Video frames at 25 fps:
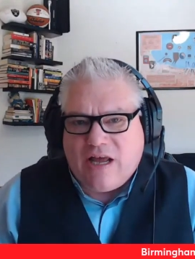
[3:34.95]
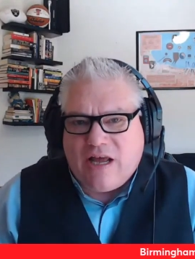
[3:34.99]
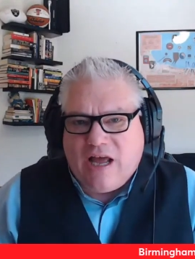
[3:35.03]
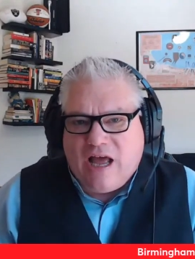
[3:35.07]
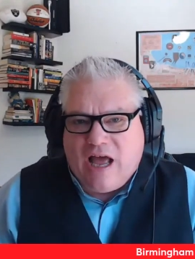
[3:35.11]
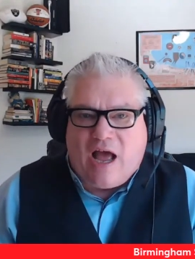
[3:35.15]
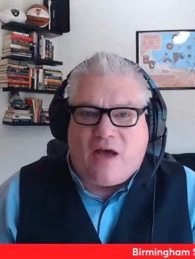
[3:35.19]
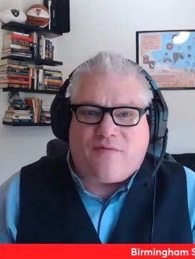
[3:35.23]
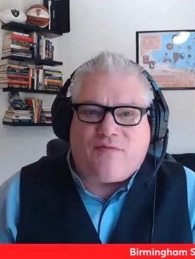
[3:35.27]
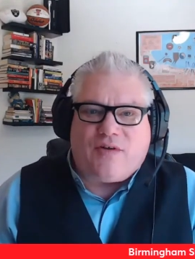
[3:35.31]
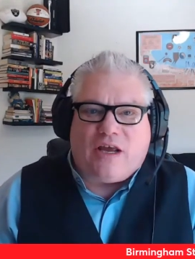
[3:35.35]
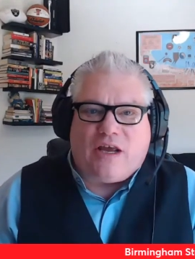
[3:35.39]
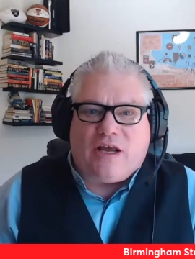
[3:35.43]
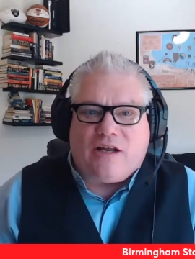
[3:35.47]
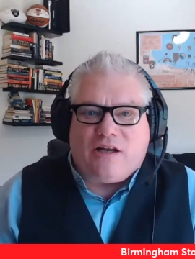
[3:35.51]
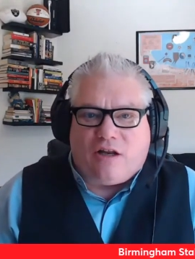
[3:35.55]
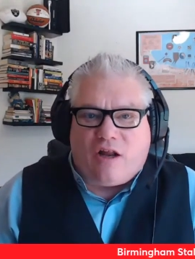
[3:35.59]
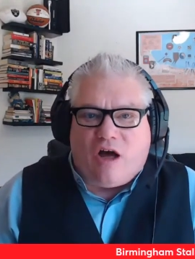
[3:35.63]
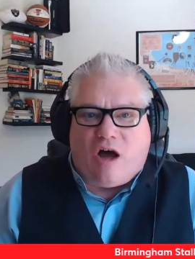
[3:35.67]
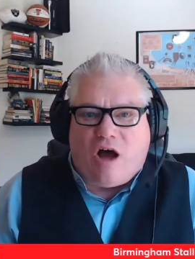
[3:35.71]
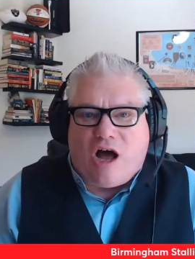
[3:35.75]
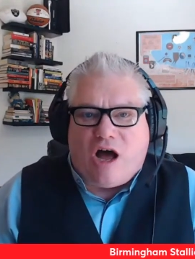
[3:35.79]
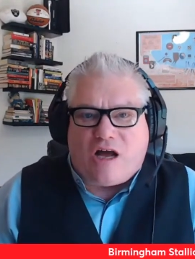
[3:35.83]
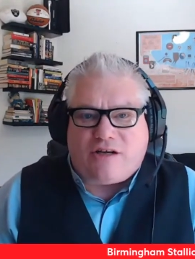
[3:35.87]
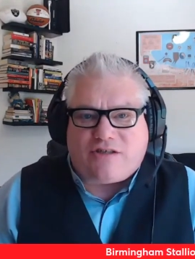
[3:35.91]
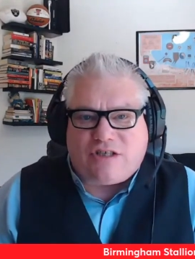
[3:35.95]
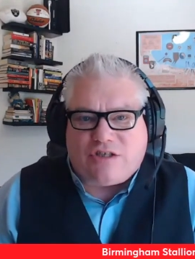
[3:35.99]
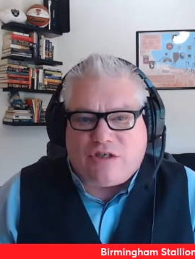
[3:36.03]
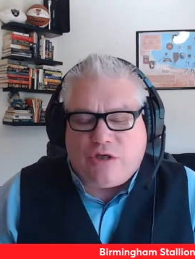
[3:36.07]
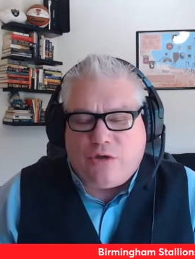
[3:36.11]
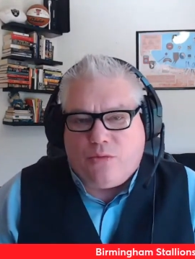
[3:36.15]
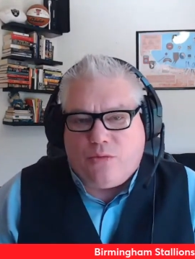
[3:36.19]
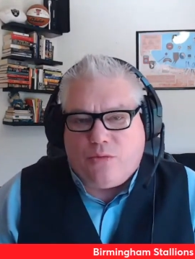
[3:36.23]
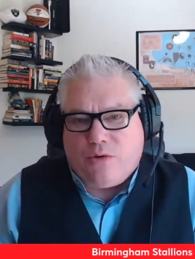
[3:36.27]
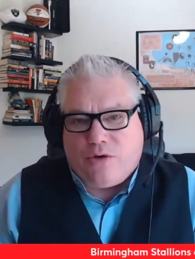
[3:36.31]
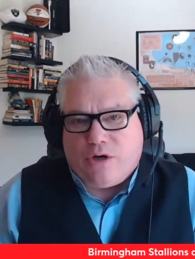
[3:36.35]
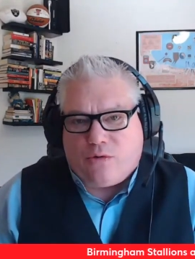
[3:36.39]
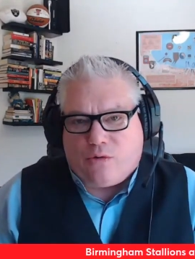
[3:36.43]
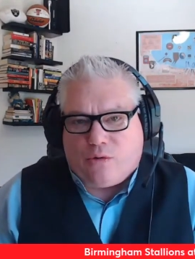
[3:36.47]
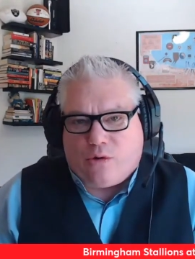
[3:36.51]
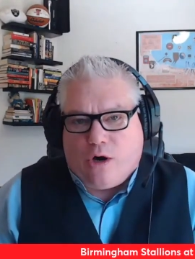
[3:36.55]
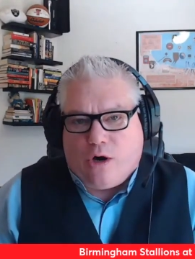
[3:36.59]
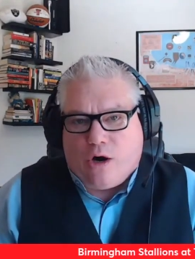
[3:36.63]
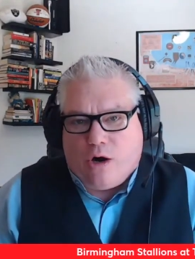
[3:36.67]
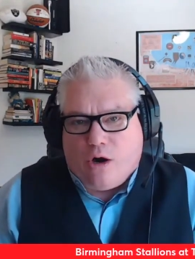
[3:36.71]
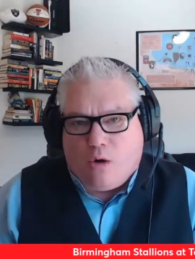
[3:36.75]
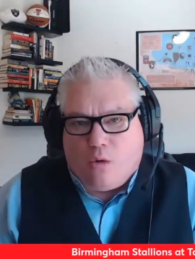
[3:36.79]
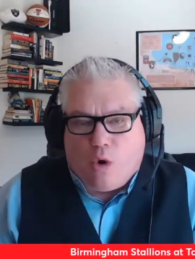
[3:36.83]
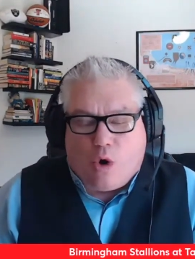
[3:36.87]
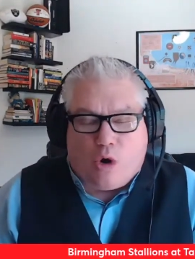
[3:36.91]
having lost 2 in a
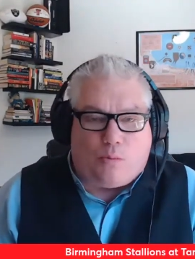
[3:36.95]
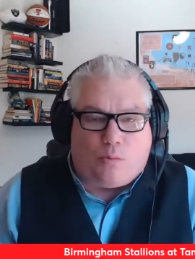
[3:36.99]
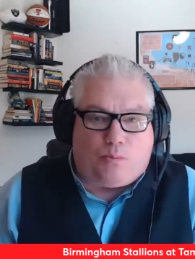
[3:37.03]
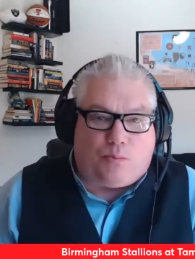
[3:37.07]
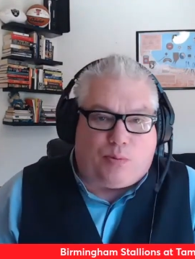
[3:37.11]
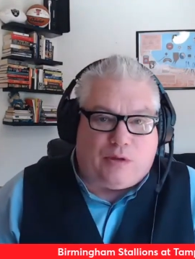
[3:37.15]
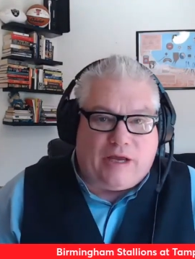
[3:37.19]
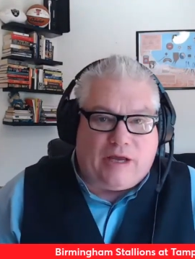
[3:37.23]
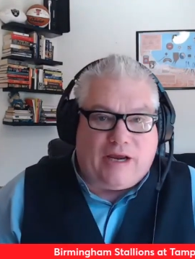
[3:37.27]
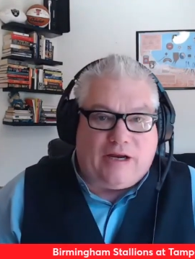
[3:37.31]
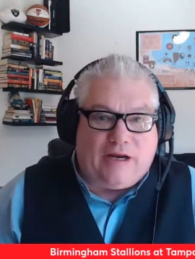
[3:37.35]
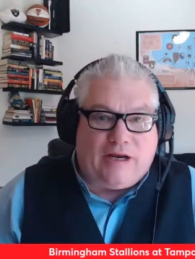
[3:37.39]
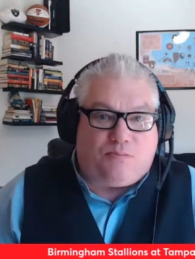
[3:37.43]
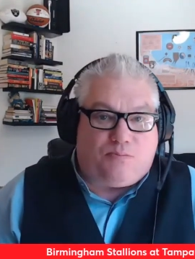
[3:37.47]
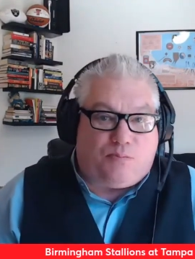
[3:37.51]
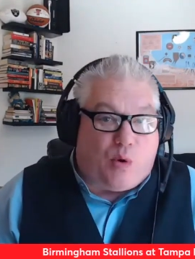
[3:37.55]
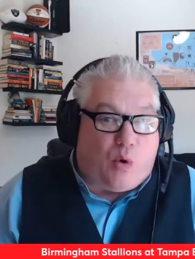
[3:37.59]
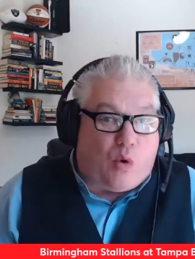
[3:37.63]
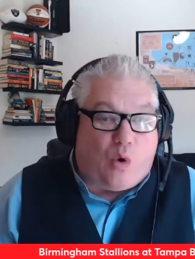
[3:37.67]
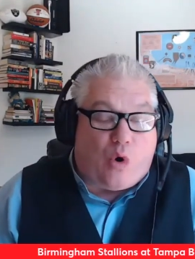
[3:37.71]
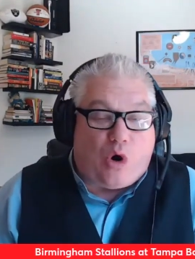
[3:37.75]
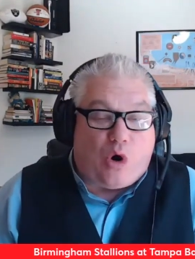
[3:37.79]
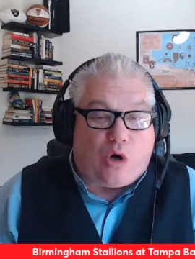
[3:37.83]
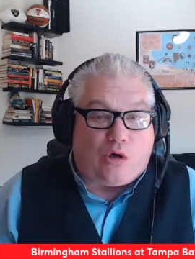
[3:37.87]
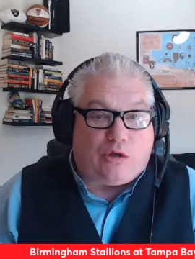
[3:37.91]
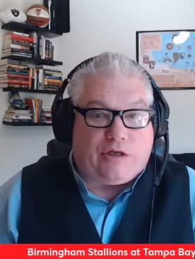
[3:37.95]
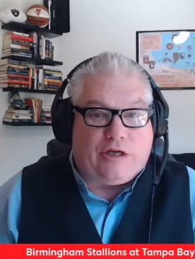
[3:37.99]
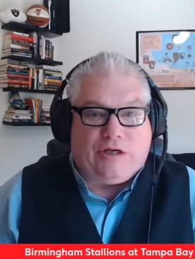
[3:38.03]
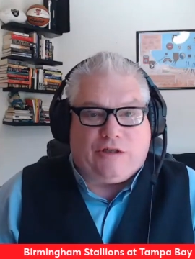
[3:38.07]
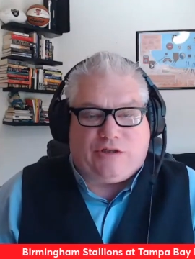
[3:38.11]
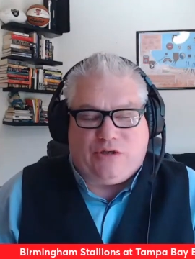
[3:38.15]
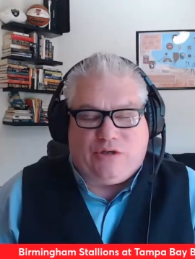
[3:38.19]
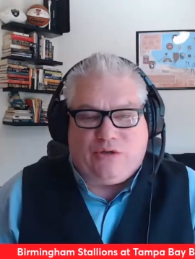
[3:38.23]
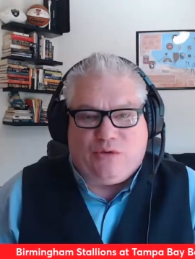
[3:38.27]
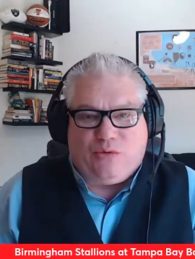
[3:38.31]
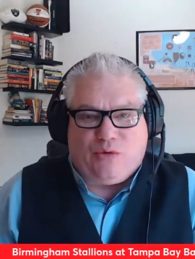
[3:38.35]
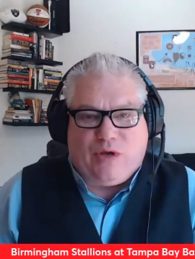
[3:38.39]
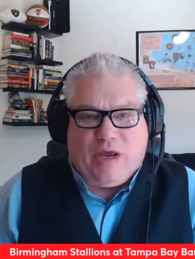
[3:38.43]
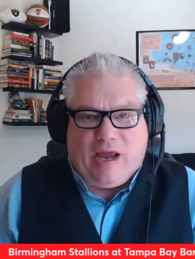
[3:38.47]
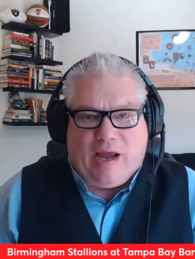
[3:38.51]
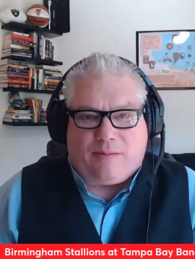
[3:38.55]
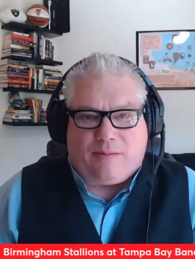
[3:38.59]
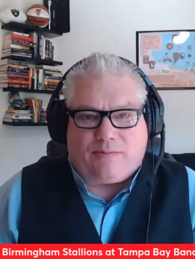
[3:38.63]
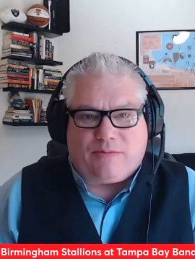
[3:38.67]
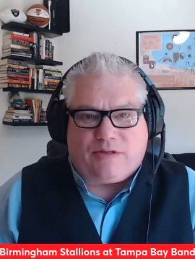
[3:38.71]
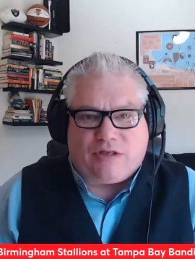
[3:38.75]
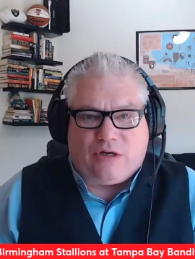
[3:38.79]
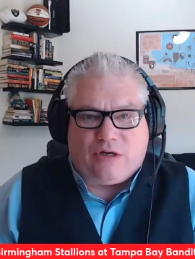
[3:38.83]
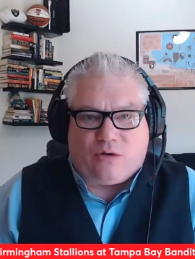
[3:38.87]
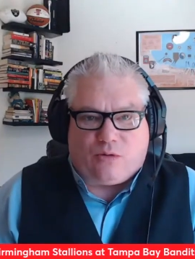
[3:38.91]
row or played poorly 2
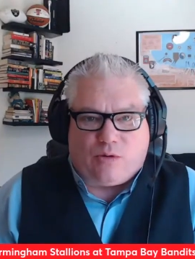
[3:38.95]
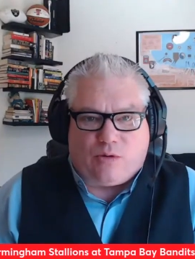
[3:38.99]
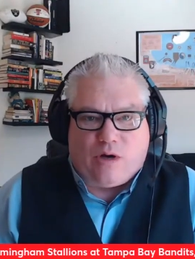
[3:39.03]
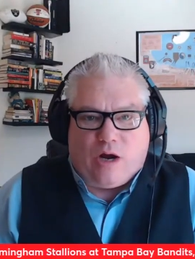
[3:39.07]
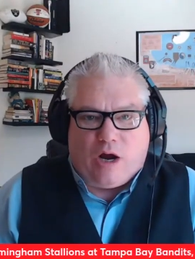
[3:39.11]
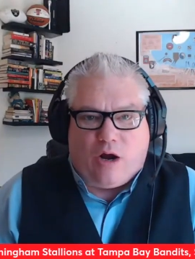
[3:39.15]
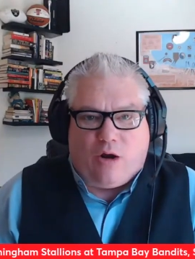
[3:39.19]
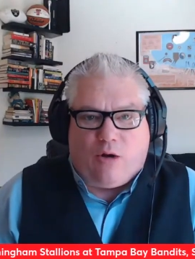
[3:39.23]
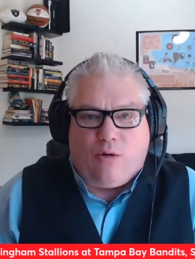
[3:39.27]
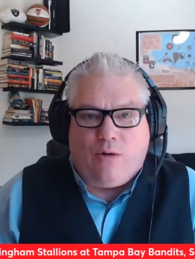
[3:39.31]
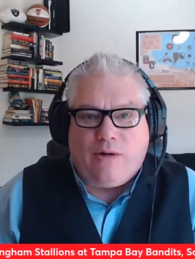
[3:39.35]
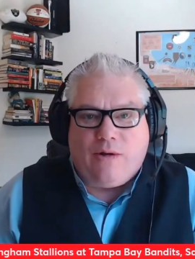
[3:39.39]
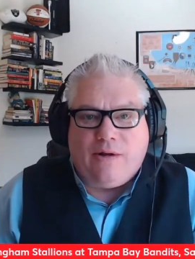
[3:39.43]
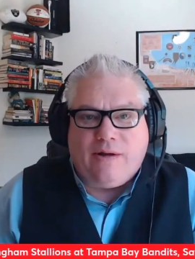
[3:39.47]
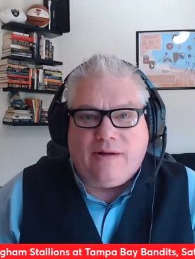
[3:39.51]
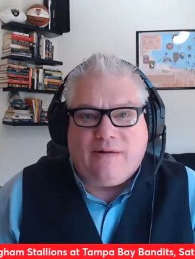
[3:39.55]
games in a row,